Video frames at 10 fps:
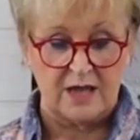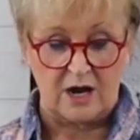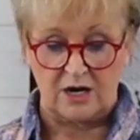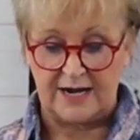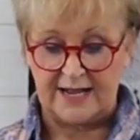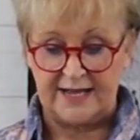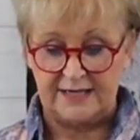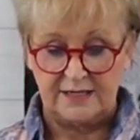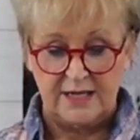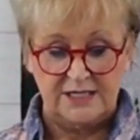All
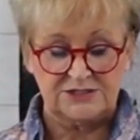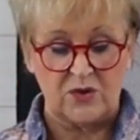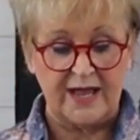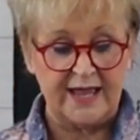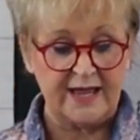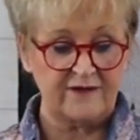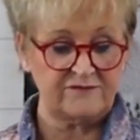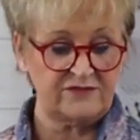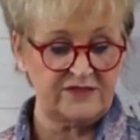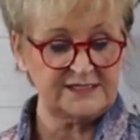right, so I
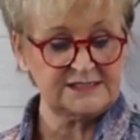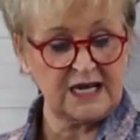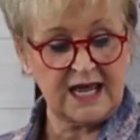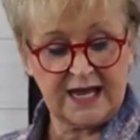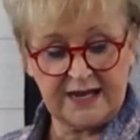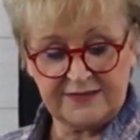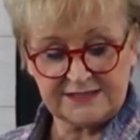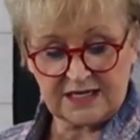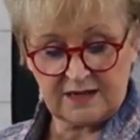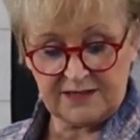have this line
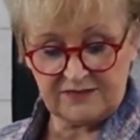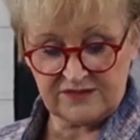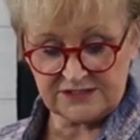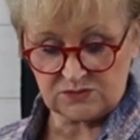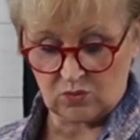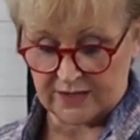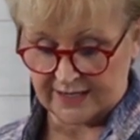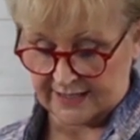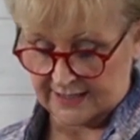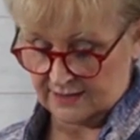that's coming this
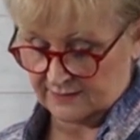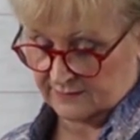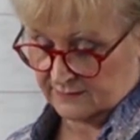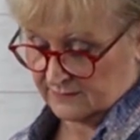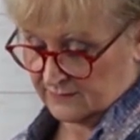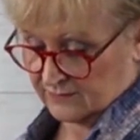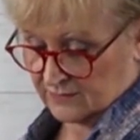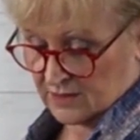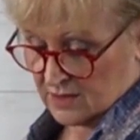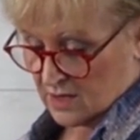way
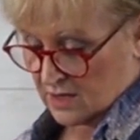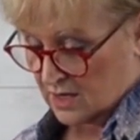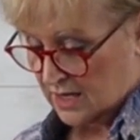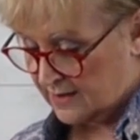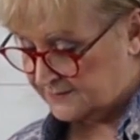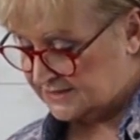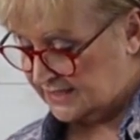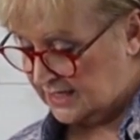up to